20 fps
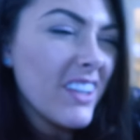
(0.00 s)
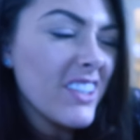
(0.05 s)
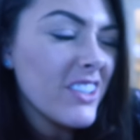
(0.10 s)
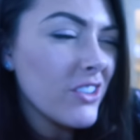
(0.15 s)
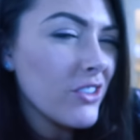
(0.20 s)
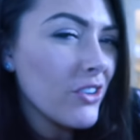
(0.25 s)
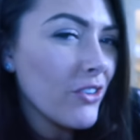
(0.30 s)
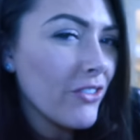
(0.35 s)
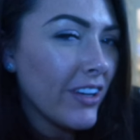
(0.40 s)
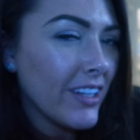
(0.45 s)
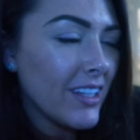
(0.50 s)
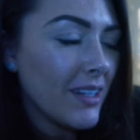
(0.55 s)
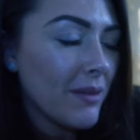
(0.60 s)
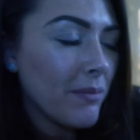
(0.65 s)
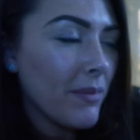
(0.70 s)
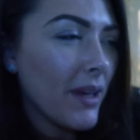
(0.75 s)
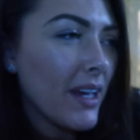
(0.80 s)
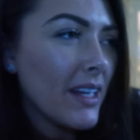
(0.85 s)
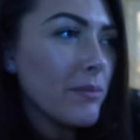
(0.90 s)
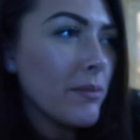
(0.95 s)
Fraser's already
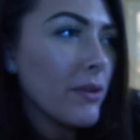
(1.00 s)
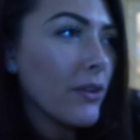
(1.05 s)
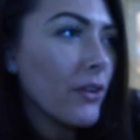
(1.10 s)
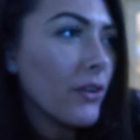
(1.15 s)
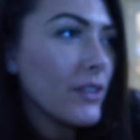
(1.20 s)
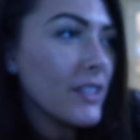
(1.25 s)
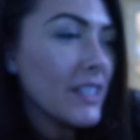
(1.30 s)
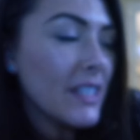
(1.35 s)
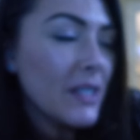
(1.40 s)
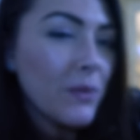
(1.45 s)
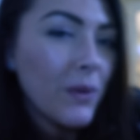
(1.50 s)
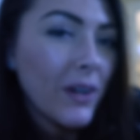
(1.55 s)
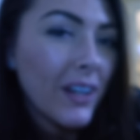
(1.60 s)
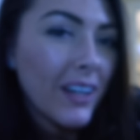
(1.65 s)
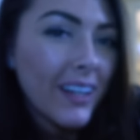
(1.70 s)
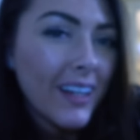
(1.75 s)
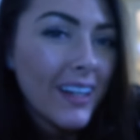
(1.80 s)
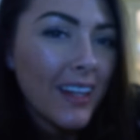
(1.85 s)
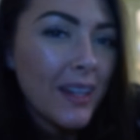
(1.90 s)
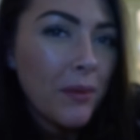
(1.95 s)
in bed because he's
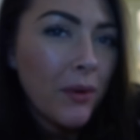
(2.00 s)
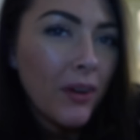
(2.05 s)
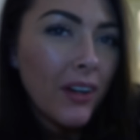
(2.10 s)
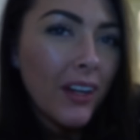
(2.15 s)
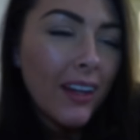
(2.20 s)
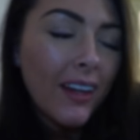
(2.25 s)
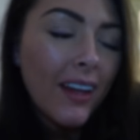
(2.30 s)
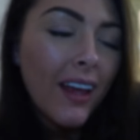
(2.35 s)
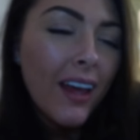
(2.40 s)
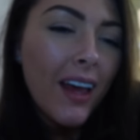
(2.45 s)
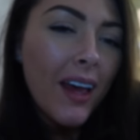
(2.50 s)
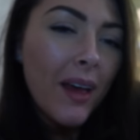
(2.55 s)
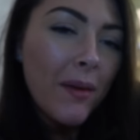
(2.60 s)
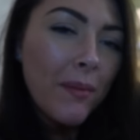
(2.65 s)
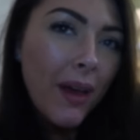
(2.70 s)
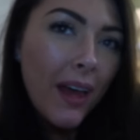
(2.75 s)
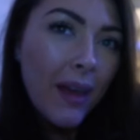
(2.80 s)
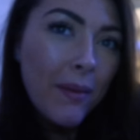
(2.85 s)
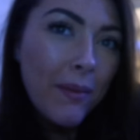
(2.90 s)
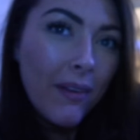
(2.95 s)
working in the morning
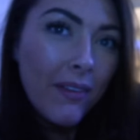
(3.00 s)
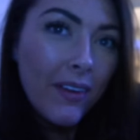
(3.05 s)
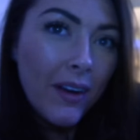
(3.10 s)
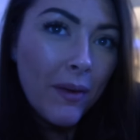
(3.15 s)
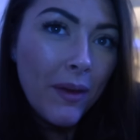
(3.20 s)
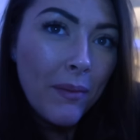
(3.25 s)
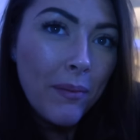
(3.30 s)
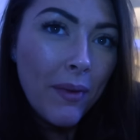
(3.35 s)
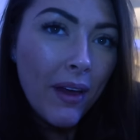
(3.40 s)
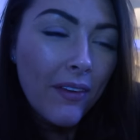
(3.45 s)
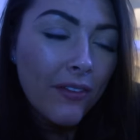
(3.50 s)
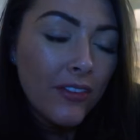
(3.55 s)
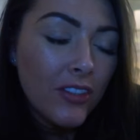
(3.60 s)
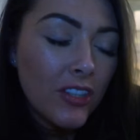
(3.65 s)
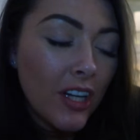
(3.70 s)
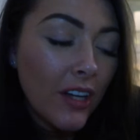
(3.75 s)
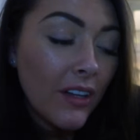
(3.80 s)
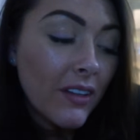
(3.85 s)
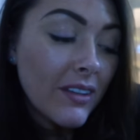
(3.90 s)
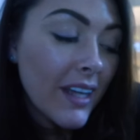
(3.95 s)
but I'm having a wee bit of
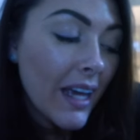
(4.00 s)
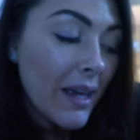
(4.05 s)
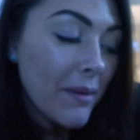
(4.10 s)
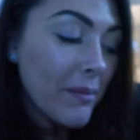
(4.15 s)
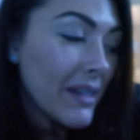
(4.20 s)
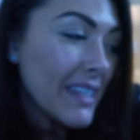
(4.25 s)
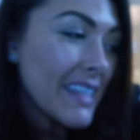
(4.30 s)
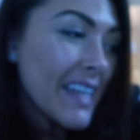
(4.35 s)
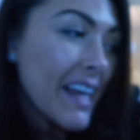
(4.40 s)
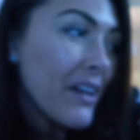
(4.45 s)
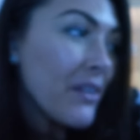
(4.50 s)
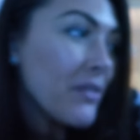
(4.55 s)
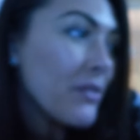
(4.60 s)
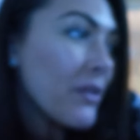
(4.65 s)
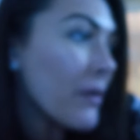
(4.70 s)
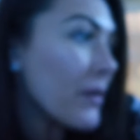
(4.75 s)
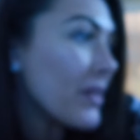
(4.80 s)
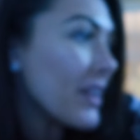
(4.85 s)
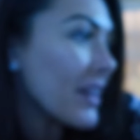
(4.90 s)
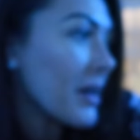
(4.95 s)
chill time myself
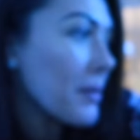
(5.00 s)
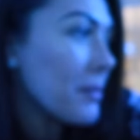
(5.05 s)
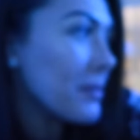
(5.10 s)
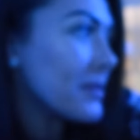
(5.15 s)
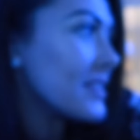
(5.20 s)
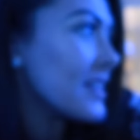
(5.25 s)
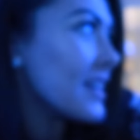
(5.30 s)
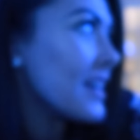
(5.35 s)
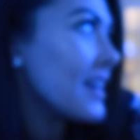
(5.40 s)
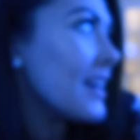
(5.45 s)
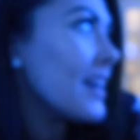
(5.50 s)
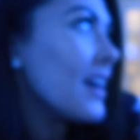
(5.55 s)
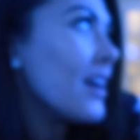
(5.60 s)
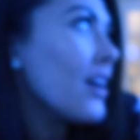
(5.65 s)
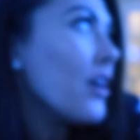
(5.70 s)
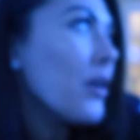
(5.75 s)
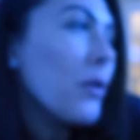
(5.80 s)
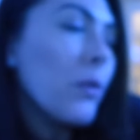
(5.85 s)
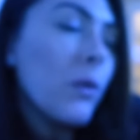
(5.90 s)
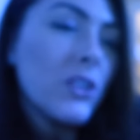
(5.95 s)
with a cup of tea
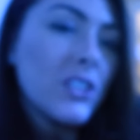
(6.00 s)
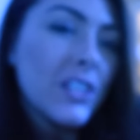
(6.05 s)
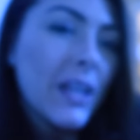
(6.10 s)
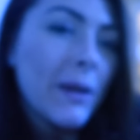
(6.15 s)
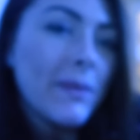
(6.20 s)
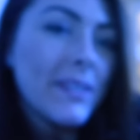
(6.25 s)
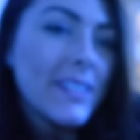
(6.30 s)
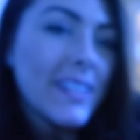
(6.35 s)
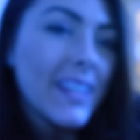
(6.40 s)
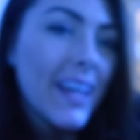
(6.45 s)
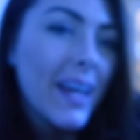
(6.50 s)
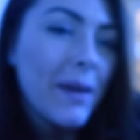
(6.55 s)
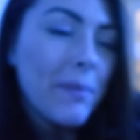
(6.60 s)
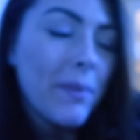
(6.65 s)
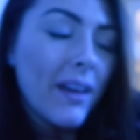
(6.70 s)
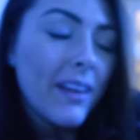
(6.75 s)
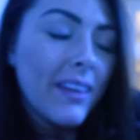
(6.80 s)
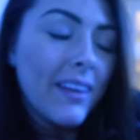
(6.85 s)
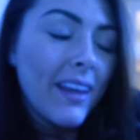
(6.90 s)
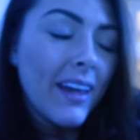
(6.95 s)
watching Emma sleep,
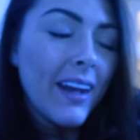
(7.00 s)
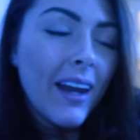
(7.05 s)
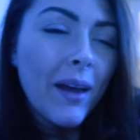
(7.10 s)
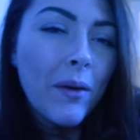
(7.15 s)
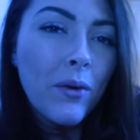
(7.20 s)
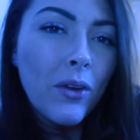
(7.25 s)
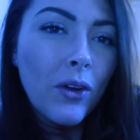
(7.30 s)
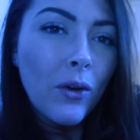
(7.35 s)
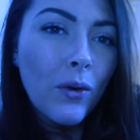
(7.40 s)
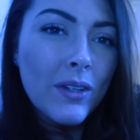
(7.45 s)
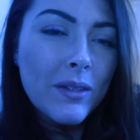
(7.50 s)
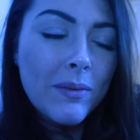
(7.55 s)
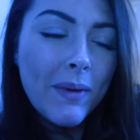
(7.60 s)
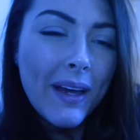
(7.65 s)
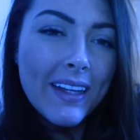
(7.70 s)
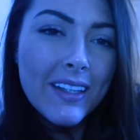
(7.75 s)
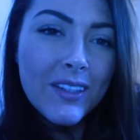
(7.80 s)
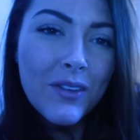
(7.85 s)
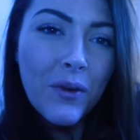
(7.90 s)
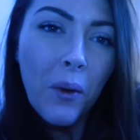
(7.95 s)
and then I'm going to go to
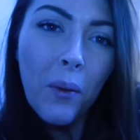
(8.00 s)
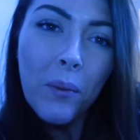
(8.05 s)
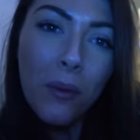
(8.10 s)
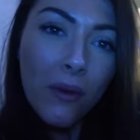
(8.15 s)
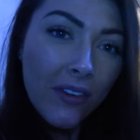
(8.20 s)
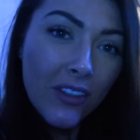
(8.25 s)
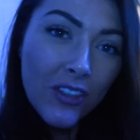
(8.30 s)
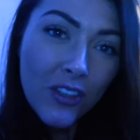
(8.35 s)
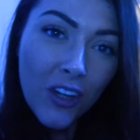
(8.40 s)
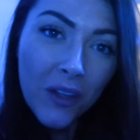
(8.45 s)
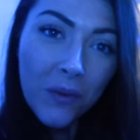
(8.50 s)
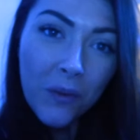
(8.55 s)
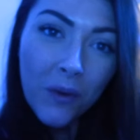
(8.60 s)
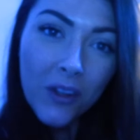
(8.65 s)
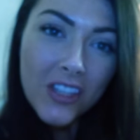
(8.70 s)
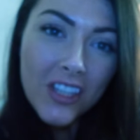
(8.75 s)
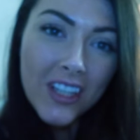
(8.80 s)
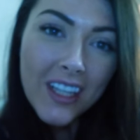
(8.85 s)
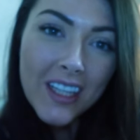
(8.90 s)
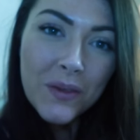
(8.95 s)
bed. So I hope you've enjoyed
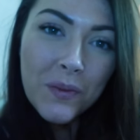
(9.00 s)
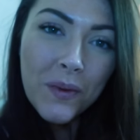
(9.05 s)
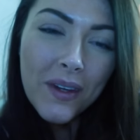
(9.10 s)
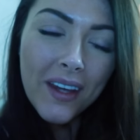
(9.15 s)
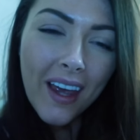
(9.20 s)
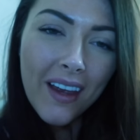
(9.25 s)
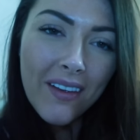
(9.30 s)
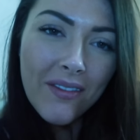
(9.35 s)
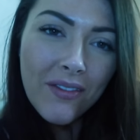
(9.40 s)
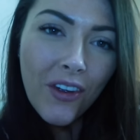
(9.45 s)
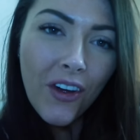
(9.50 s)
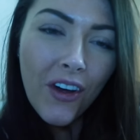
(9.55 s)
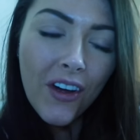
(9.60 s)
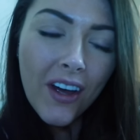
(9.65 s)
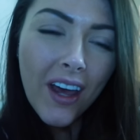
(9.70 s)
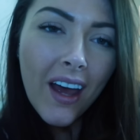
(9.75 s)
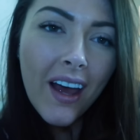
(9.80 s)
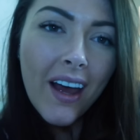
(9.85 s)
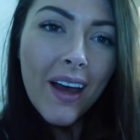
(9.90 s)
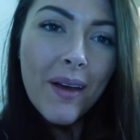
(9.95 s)
watching this weekend
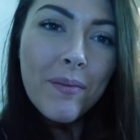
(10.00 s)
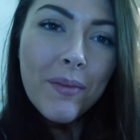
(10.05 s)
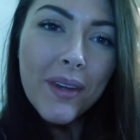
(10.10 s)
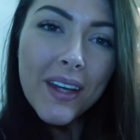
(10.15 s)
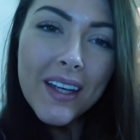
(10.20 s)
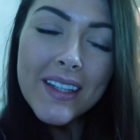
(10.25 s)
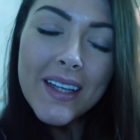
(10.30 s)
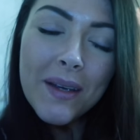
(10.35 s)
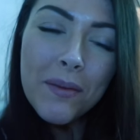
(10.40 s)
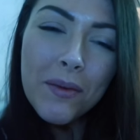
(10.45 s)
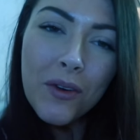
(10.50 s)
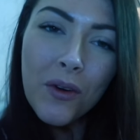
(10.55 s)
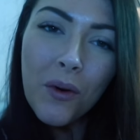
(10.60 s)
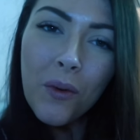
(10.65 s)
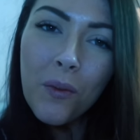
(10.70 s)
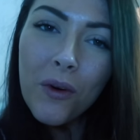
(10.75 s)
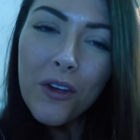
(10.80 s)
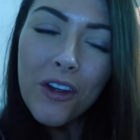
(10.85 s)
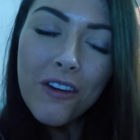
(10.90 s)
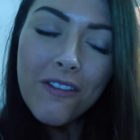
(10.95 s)
vlog. Please let me know
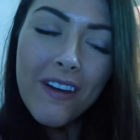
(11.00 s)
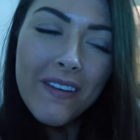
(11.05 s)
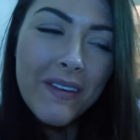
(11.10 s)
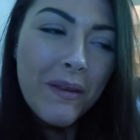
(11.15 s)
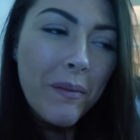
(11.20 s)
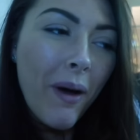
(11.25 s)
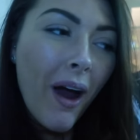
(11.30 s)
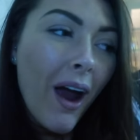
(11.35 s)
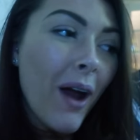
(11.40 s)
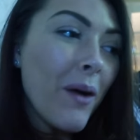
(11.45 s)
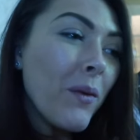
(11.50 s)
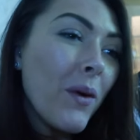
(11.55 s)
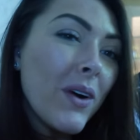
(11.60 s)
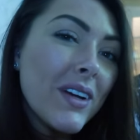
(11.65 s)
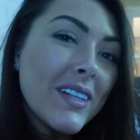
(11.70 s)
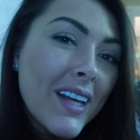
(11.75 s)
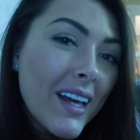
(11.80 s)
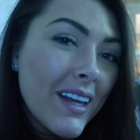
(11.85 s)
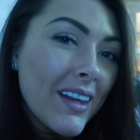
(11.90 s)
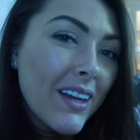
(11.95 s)
what your favourite part
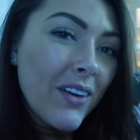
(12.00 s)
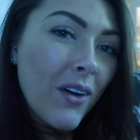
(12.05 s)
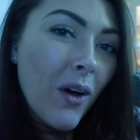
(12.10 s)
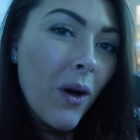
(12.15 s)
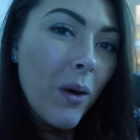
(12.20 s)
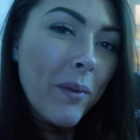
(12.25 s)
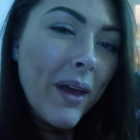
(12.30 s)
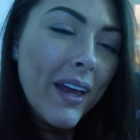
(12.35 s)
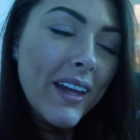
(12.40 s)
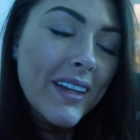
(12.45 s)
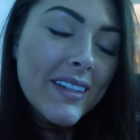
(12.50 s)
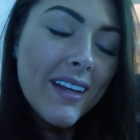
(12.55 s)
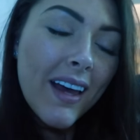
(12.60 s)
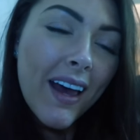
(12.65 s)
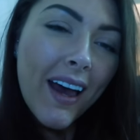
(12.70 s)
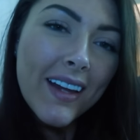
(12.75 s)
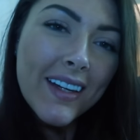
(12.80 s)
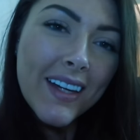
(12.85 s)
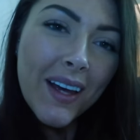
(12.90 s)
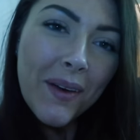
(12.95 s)
was in the comments
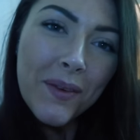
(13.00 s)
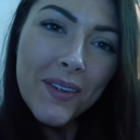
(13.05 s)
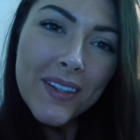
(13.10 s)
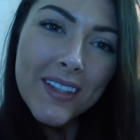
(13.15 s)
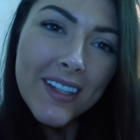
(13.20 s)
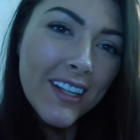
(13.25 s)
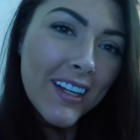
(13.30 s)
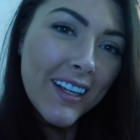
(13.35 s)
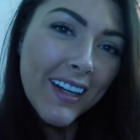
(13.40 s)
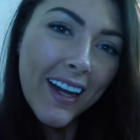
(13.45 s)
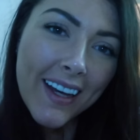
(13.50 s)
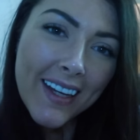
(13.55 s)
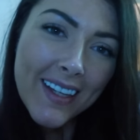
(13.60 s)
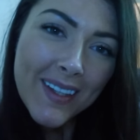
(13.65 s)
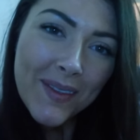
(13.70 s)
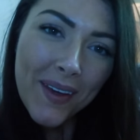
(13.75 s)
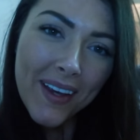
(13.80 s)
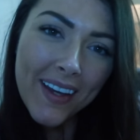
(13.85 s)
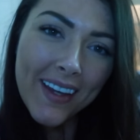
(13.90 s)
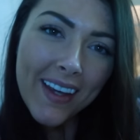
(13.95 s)
and I will see you
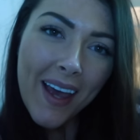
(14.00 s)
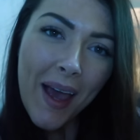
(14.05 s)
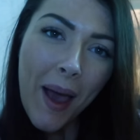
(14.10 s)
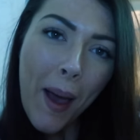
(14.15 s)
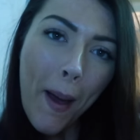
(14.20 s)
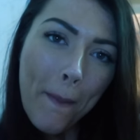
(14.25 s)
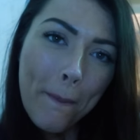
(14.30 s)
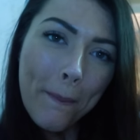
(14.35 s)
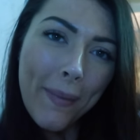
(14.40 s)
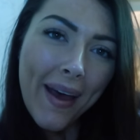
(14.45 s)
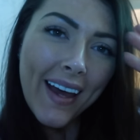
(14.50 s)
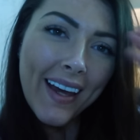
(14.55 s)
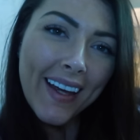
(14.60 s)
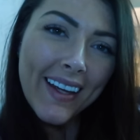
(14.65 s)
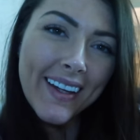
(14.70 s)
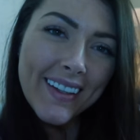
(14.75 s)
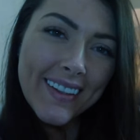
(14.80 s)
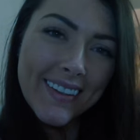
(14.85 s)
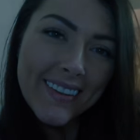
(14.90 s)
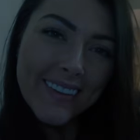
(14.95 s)
next week.
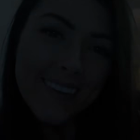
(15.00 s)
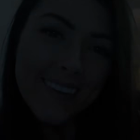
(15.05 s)
Bye!